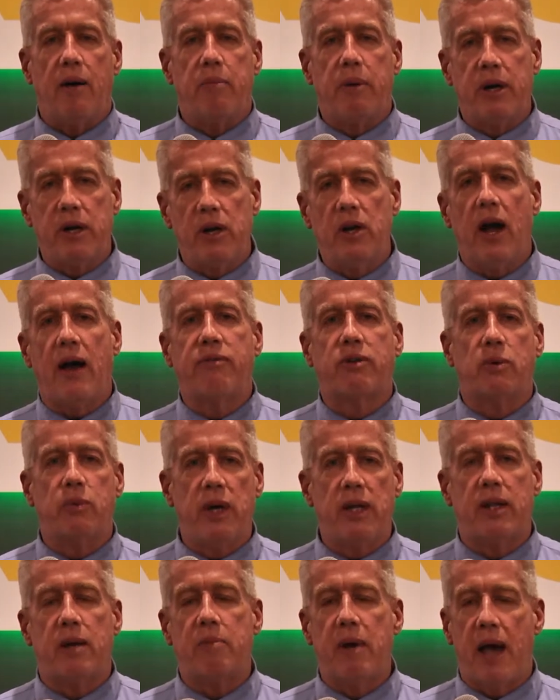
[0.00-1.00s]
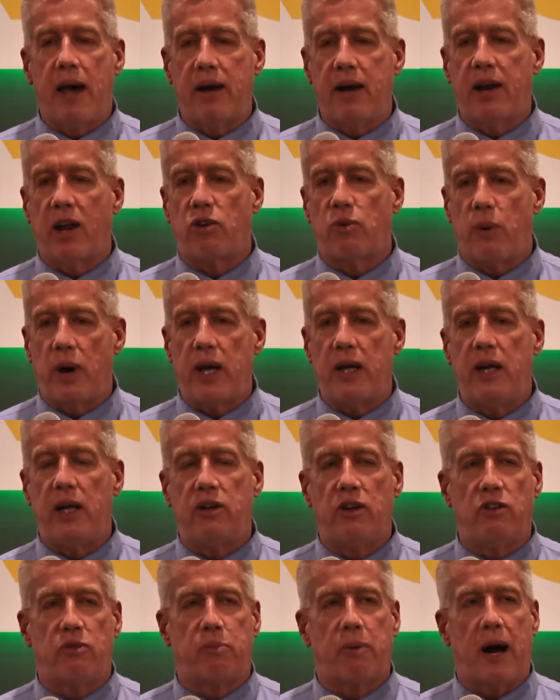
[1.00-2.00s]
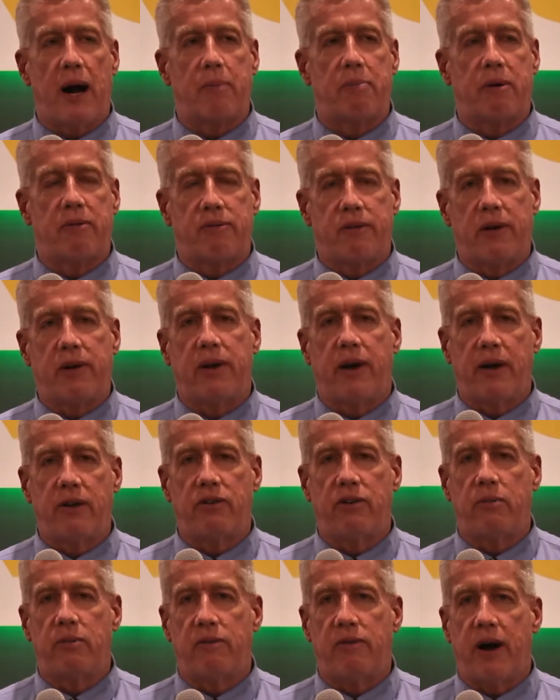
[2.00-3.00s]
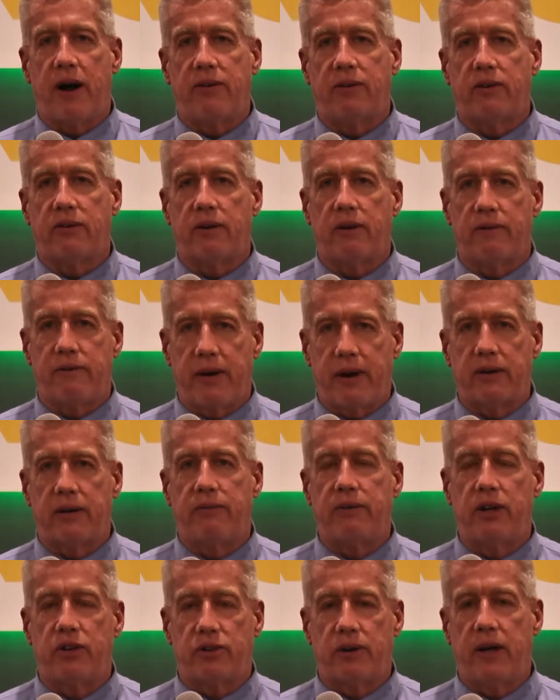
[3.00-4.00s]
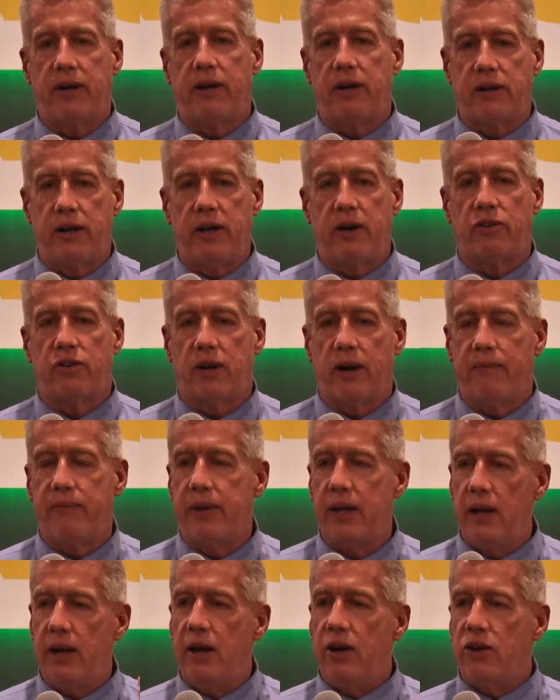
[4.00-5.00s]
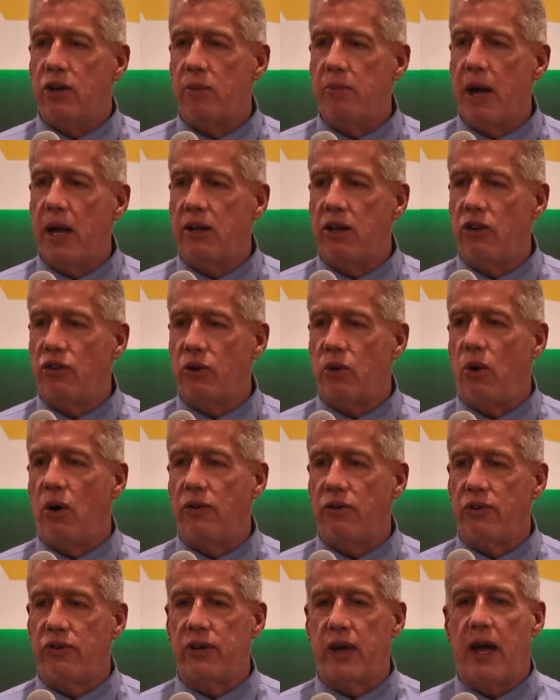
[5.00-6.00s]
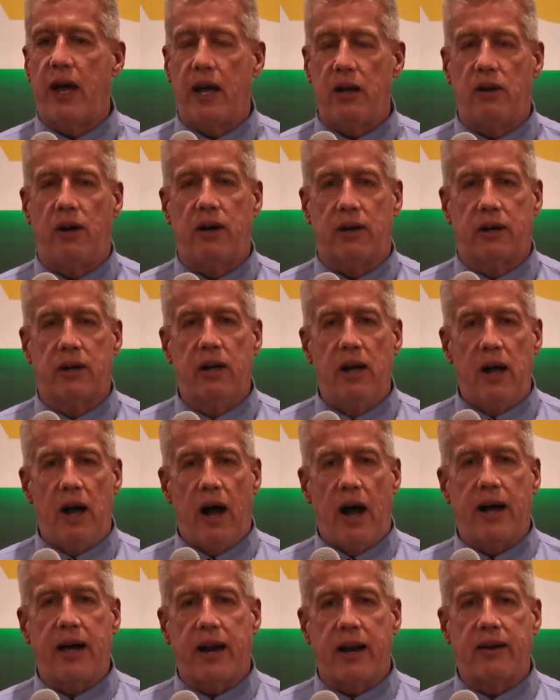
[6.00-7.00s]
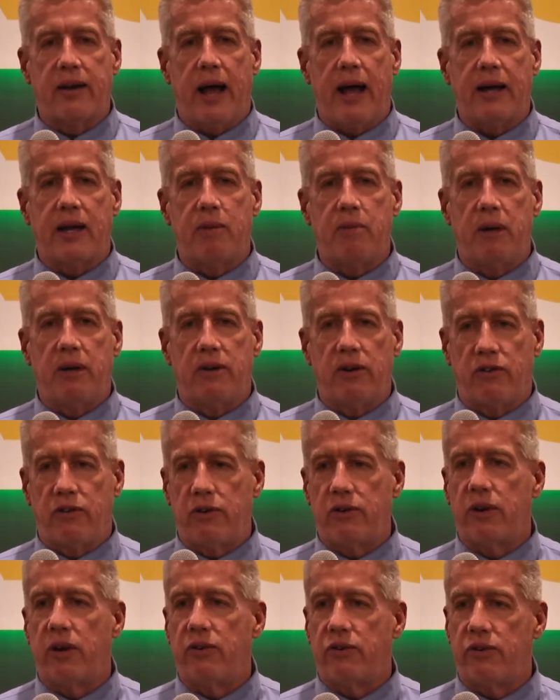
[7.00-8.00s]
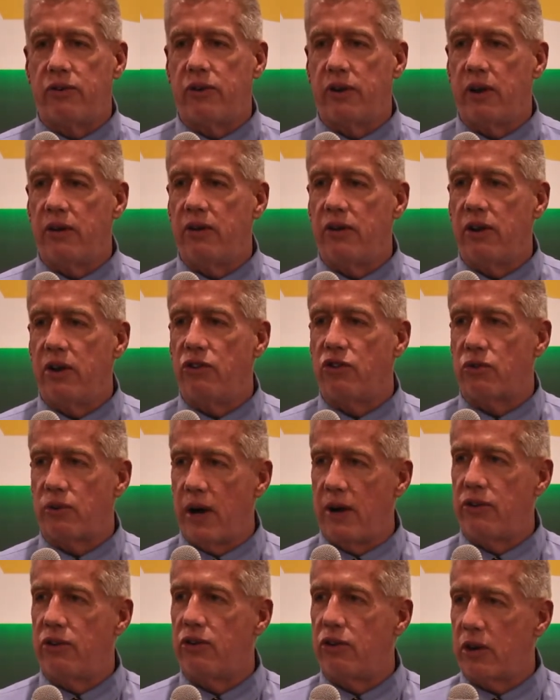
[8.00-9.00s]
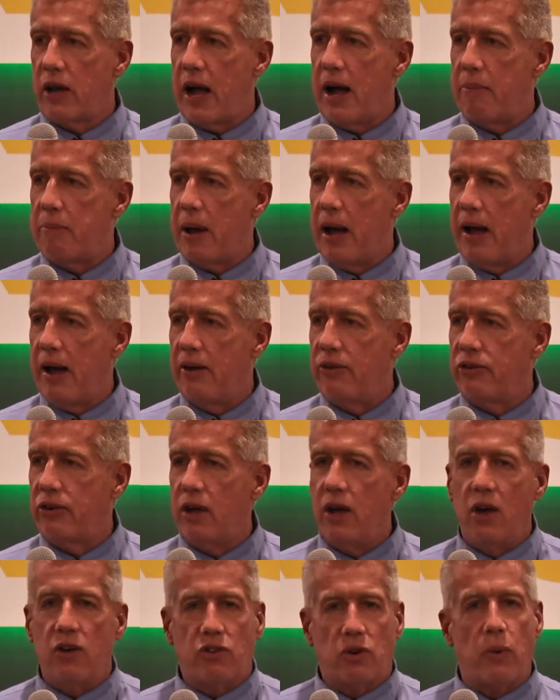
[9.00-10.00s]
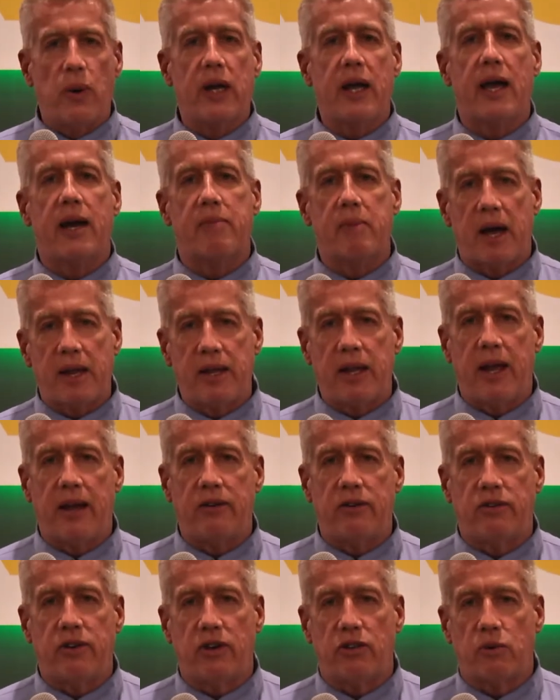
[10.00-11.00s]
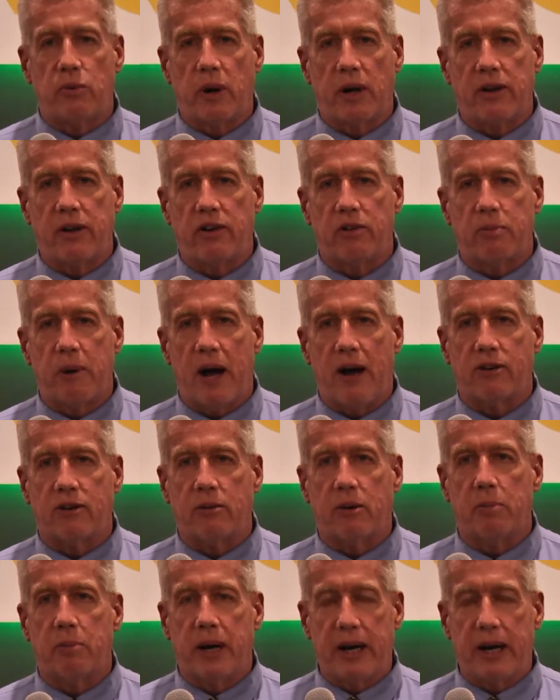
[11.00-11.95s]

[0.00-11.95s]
But you have to weed them out, and that's why you need these proper frontline supervisors, effectively trained in leadership, to make these calls and say, hey, look, I got to document these trends this cop has, so we get him out of the agency as quickly as possible.